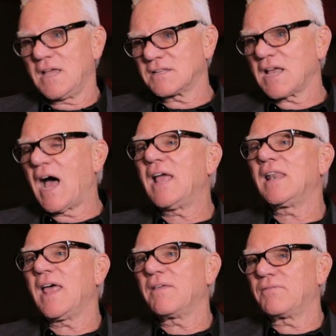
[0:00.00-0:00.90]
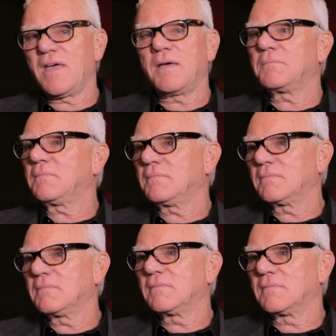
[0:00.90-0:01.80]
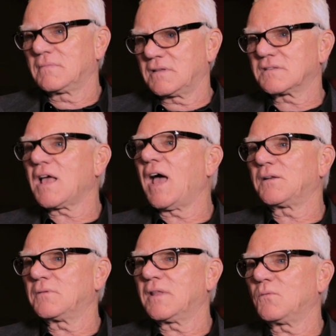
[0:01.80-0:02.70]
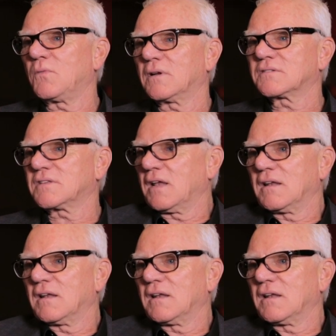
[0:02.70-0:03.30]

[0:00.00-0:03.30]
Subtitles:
Yes, I let them decide when they want to see it.